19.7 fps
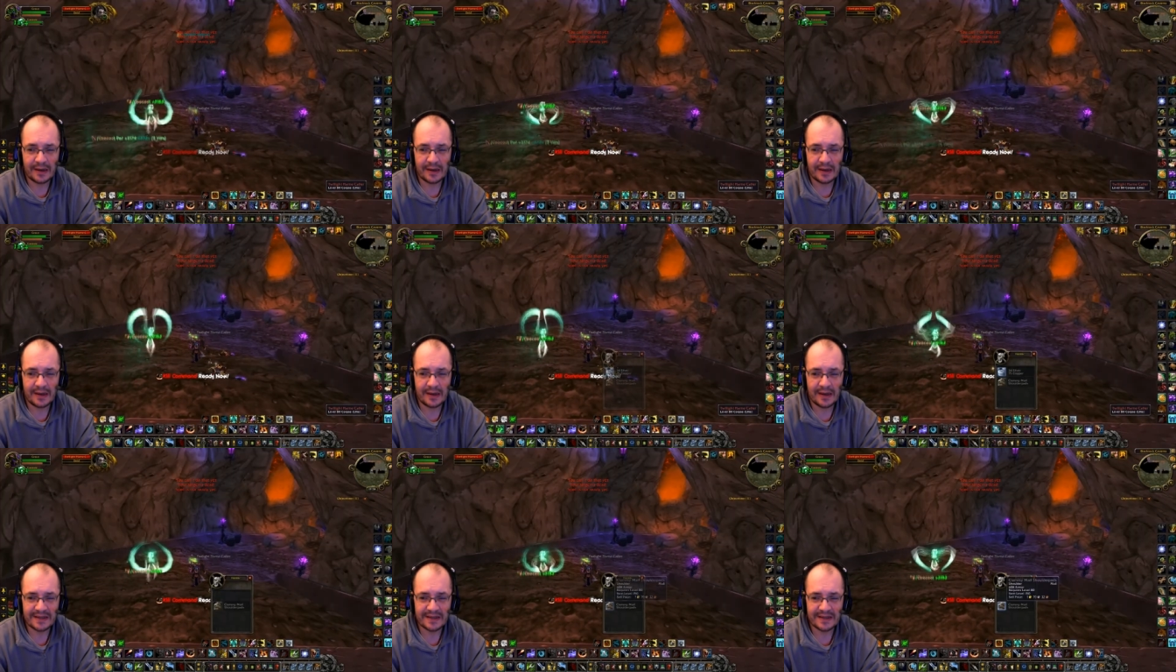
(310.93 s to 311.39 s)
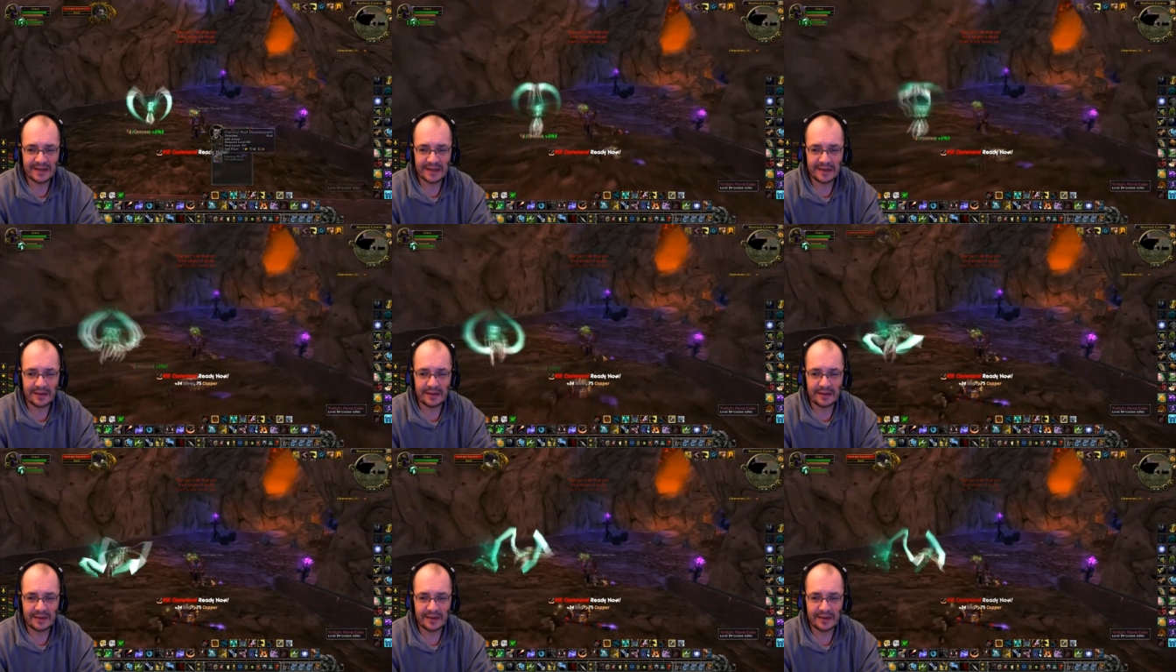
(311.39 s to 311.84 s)
Now
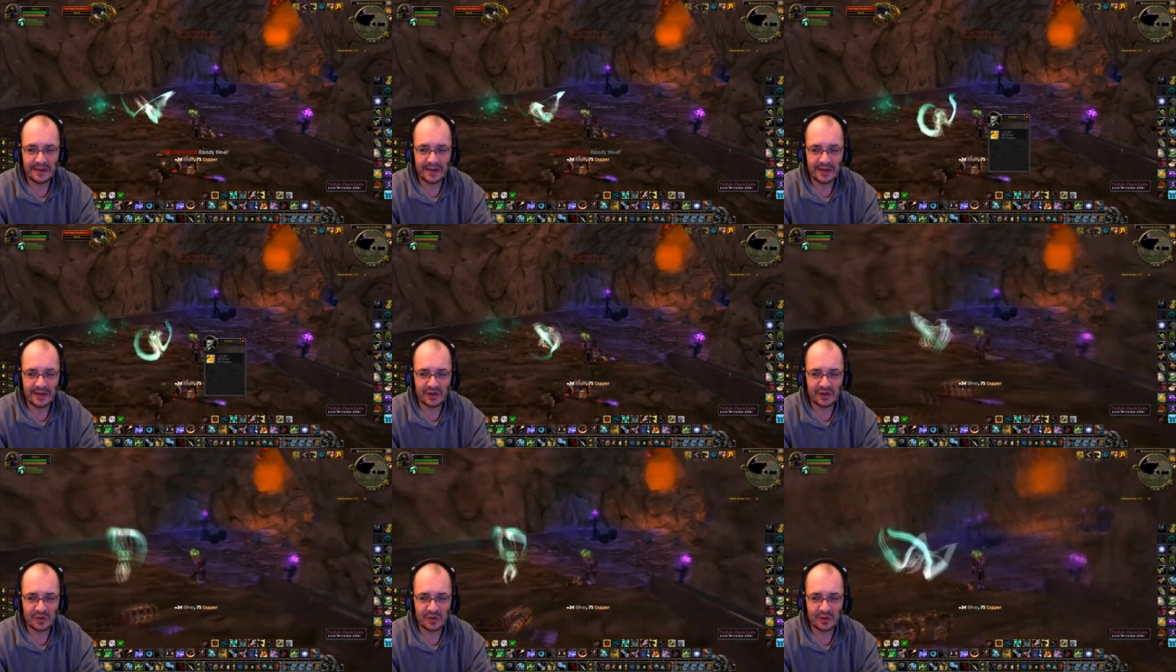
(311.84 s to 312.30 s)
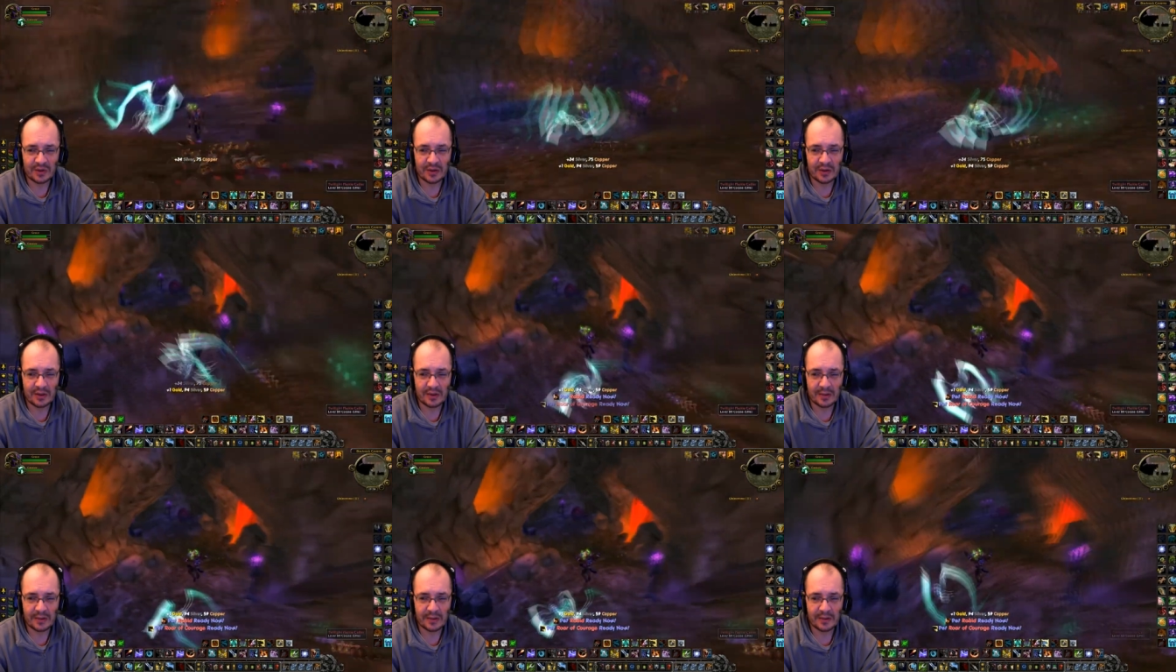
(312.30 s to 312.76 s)
guys, the next,
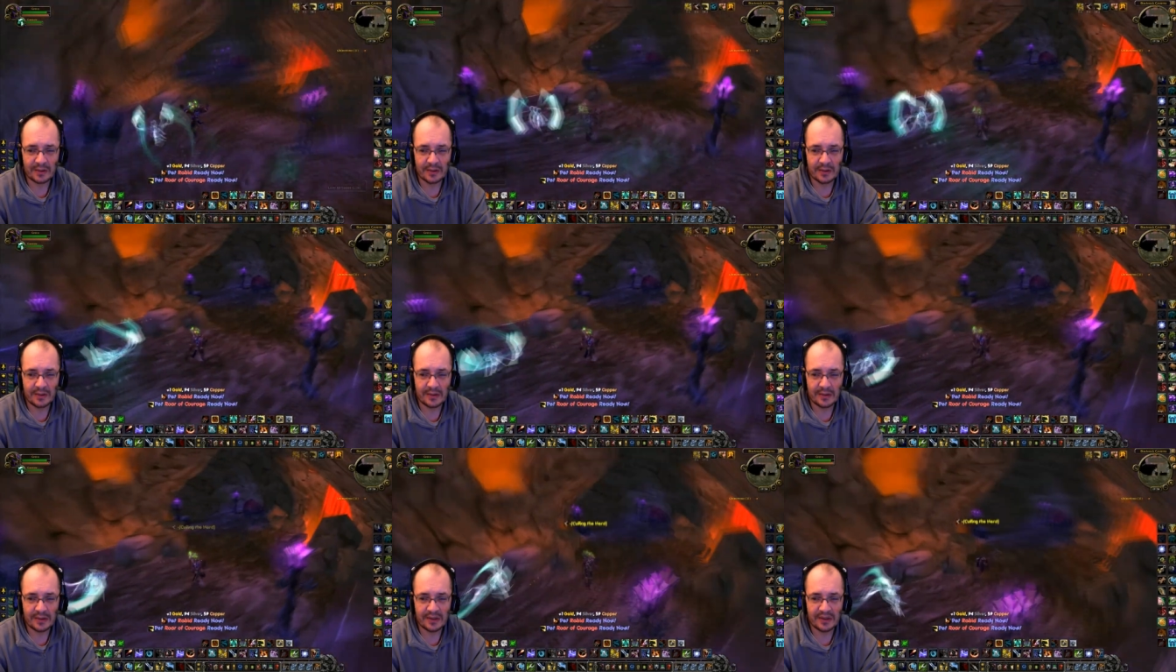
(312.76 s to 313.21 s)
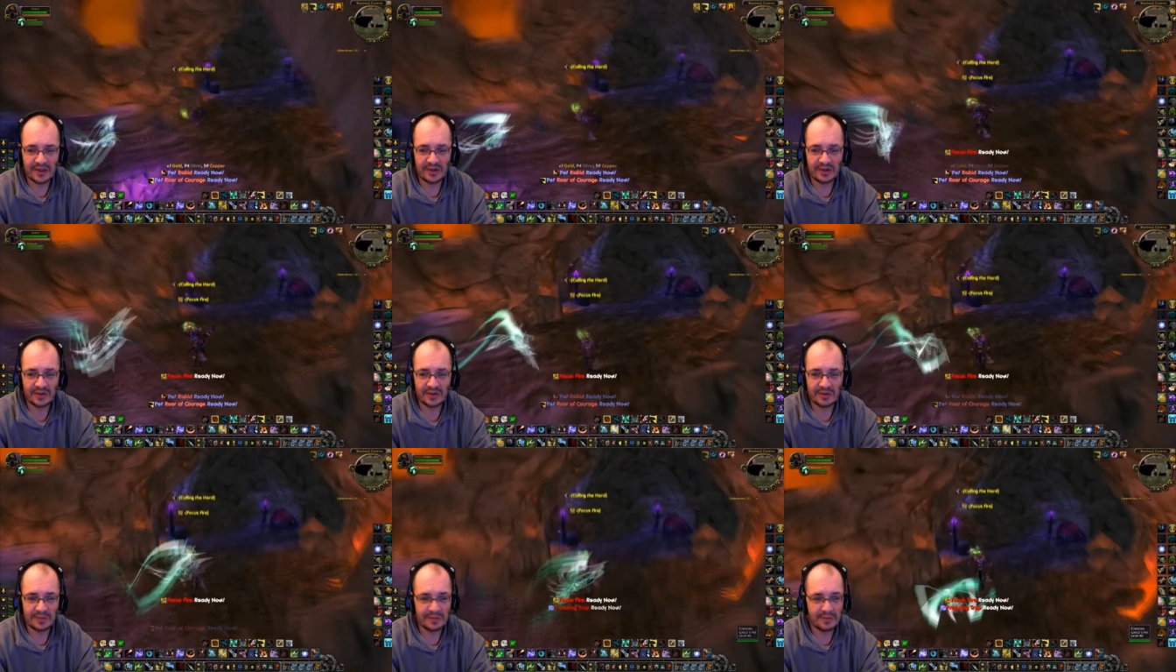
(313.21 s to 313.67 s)

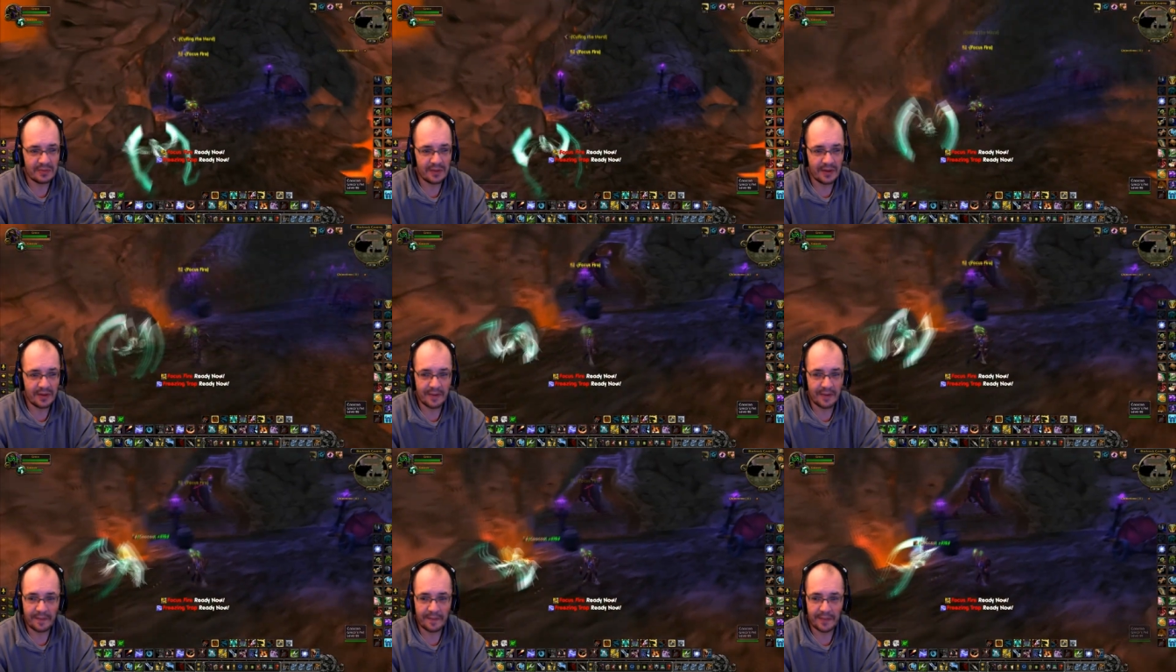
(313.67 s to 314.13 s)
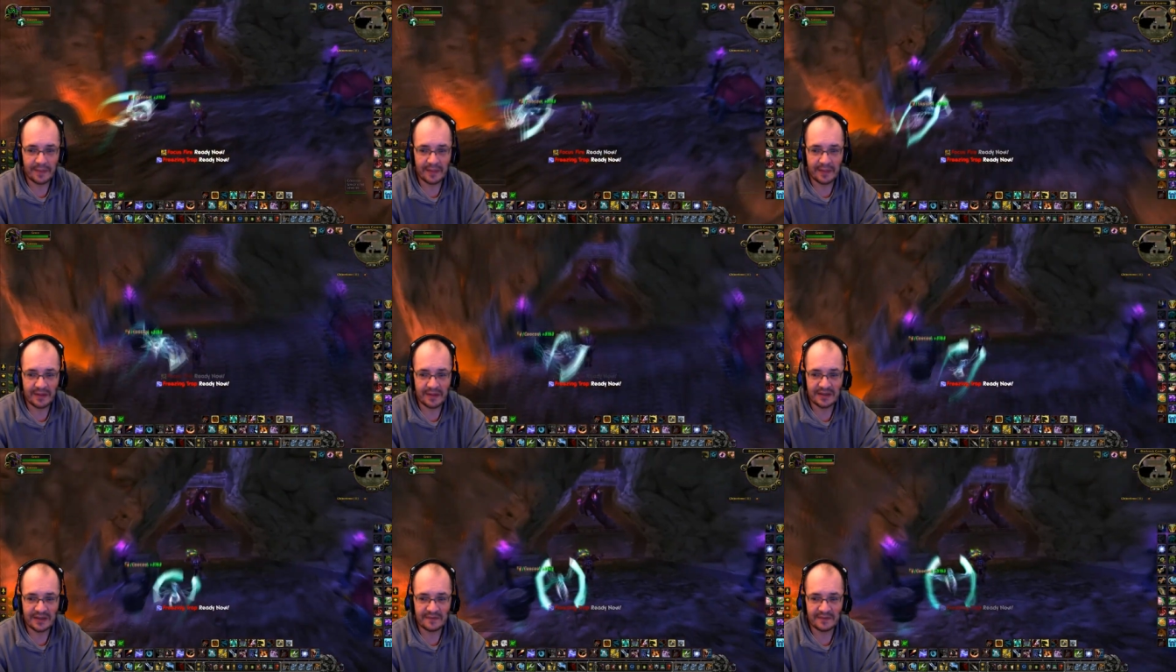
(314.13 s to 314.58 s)

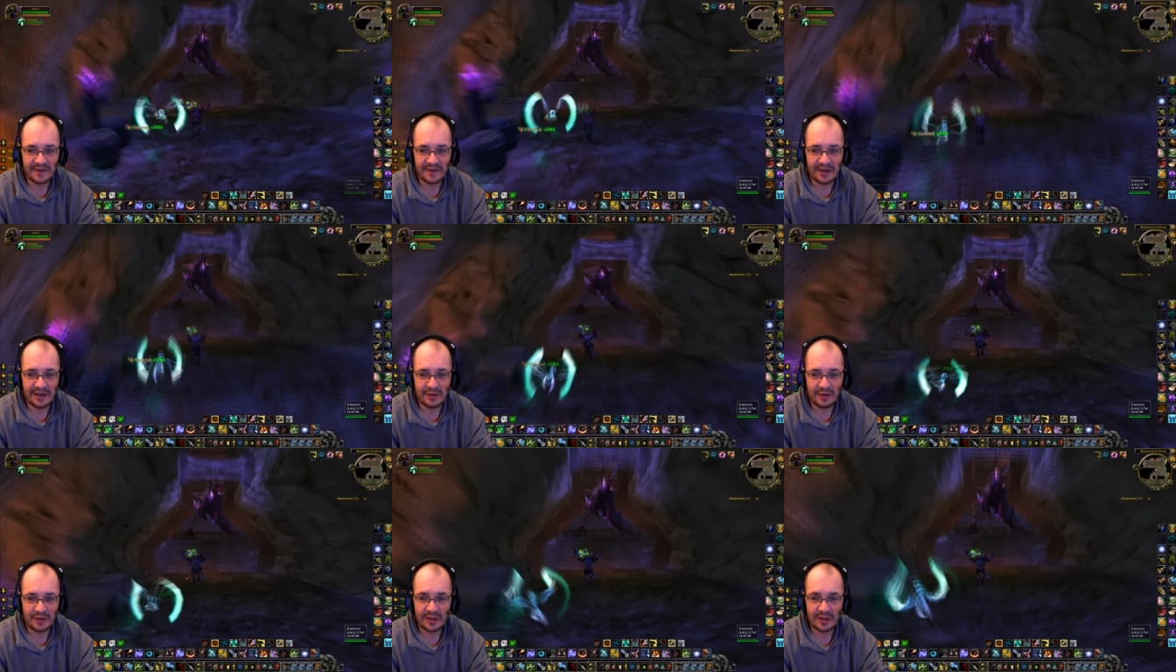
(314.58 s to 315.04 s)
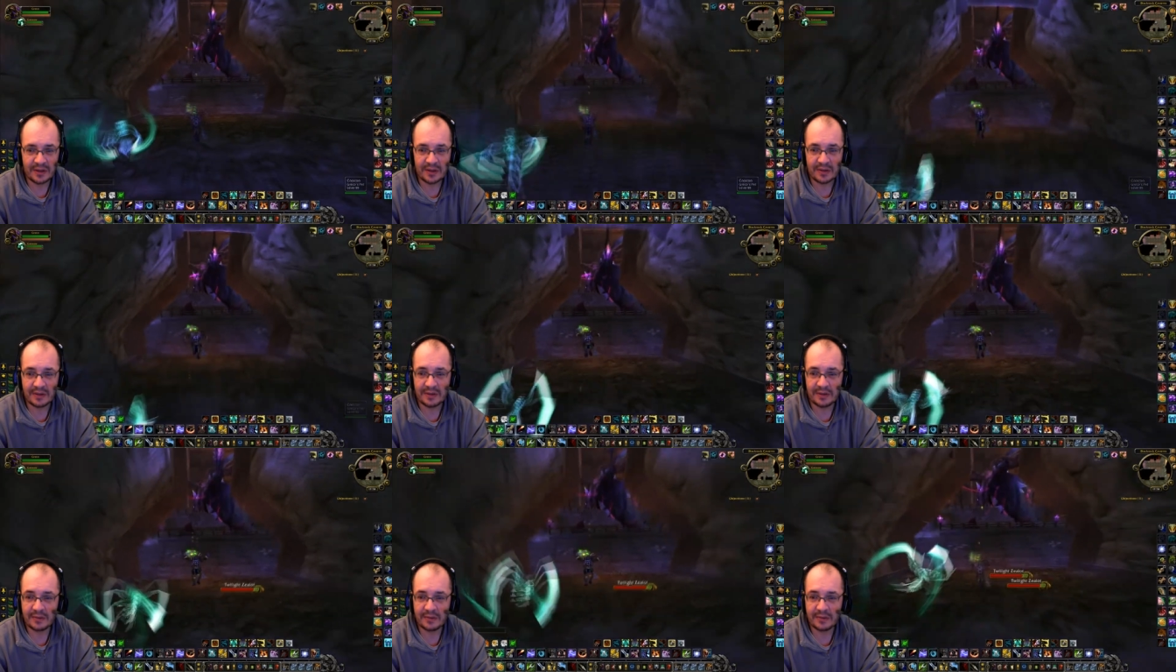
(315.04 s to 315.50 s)
these funny
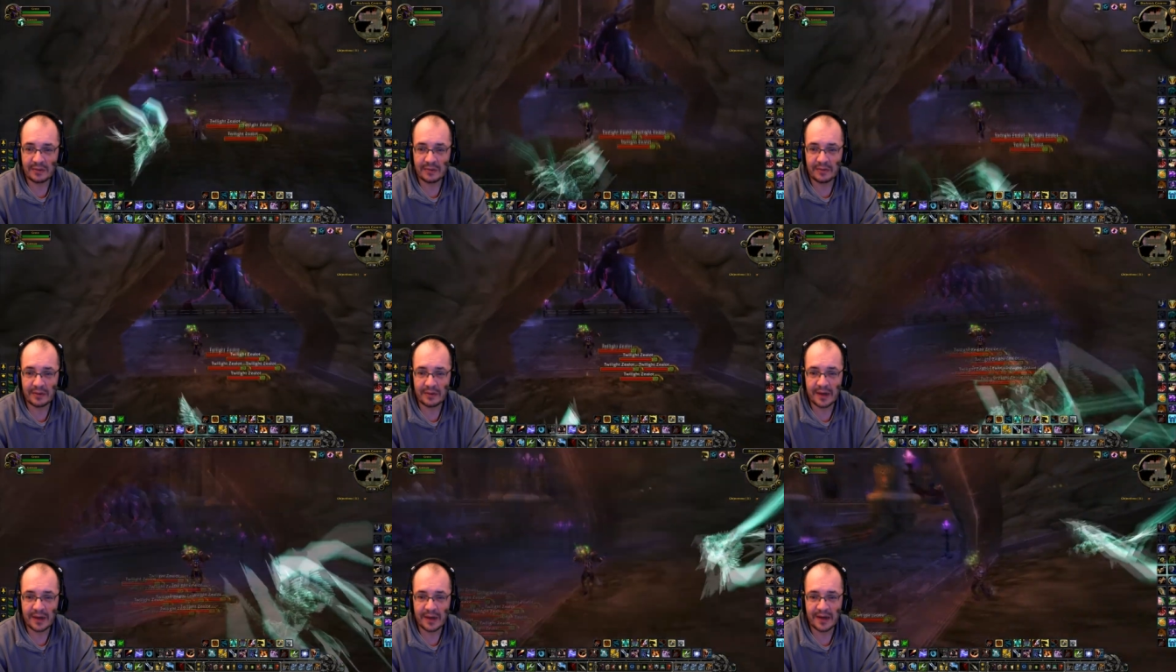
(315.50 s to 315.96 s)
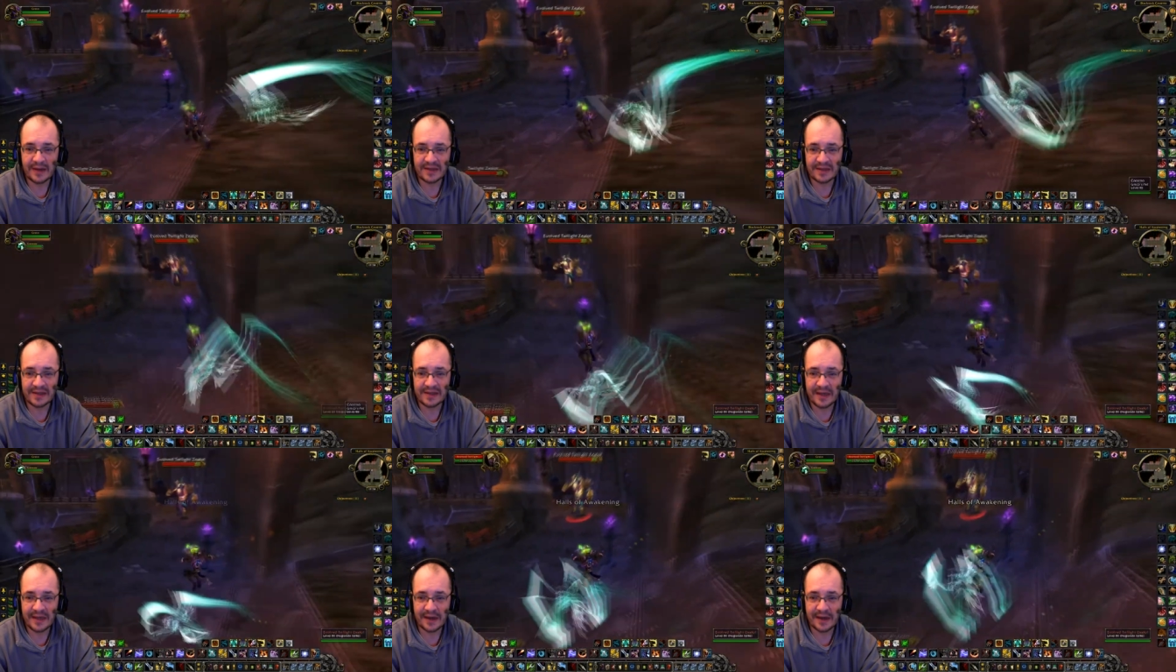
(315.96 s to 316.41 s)
looking
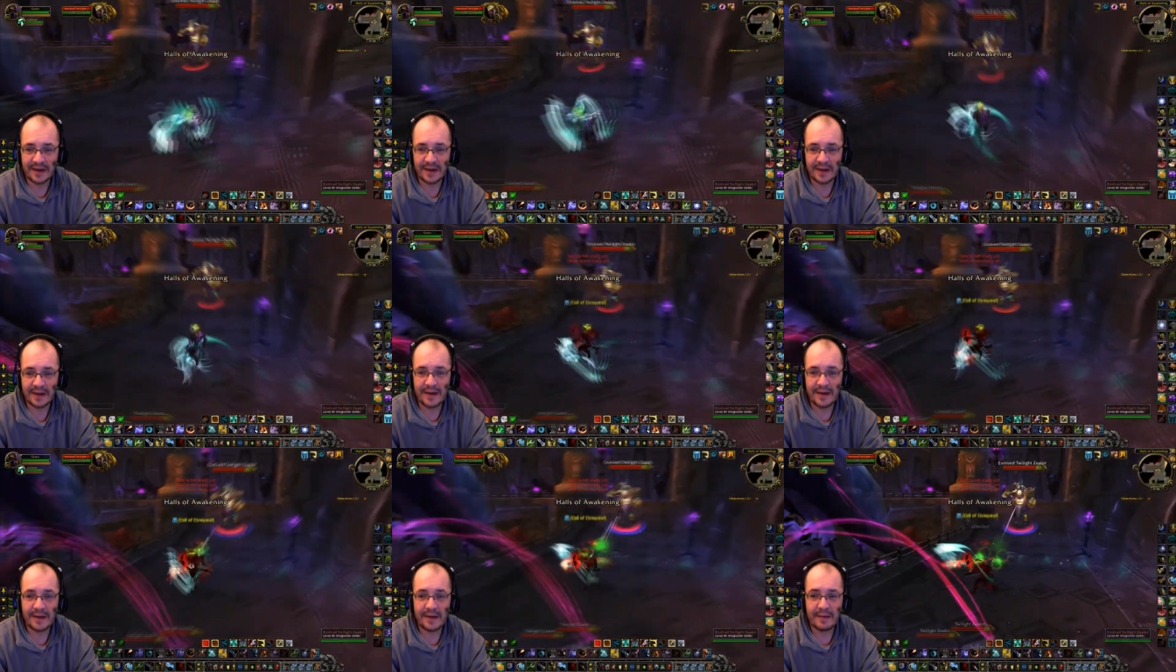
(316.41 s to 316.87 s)
guys here,